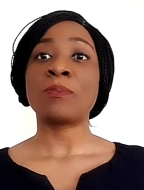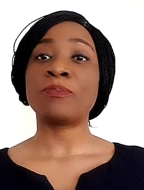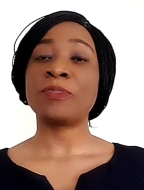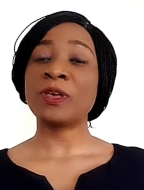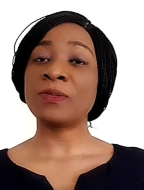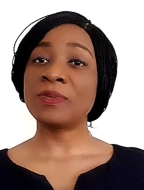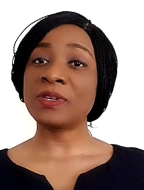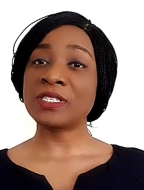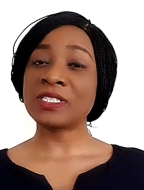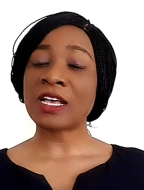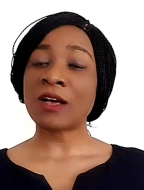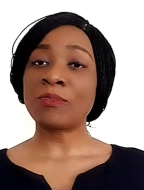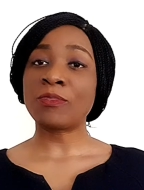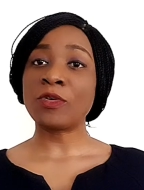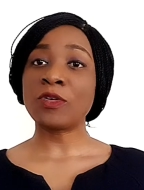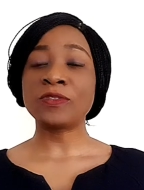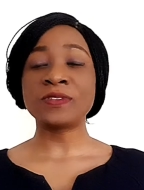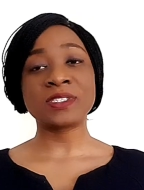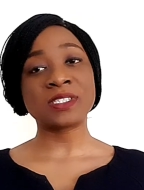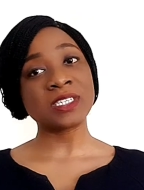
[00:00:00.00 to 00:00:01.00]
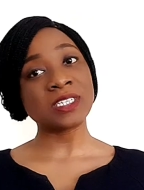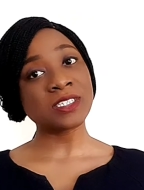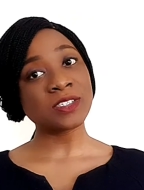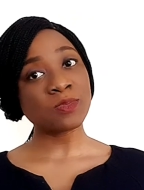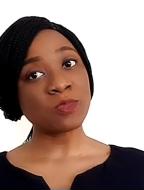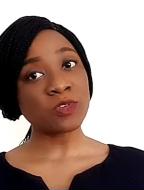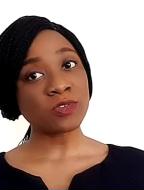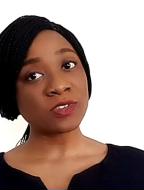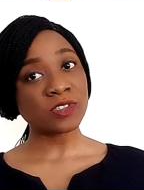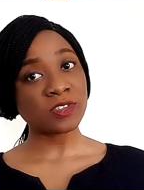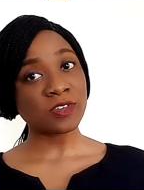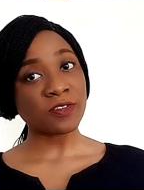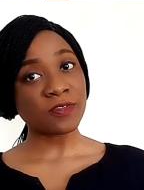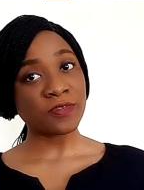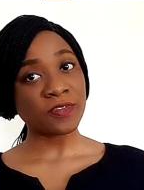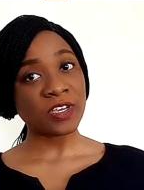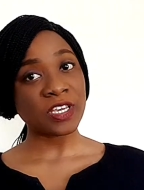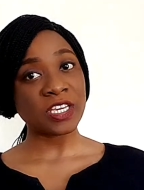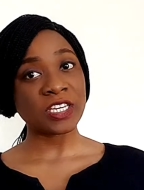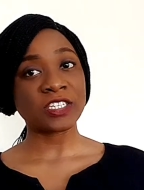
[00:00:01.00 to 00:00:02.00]
Babies above 6 months
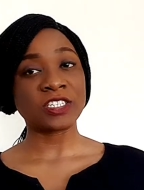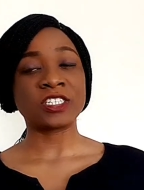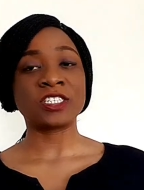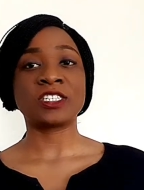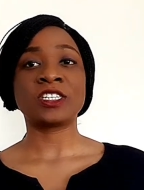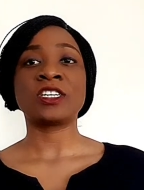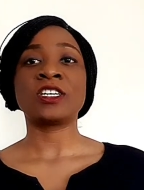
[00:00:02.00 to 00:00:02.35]
of age.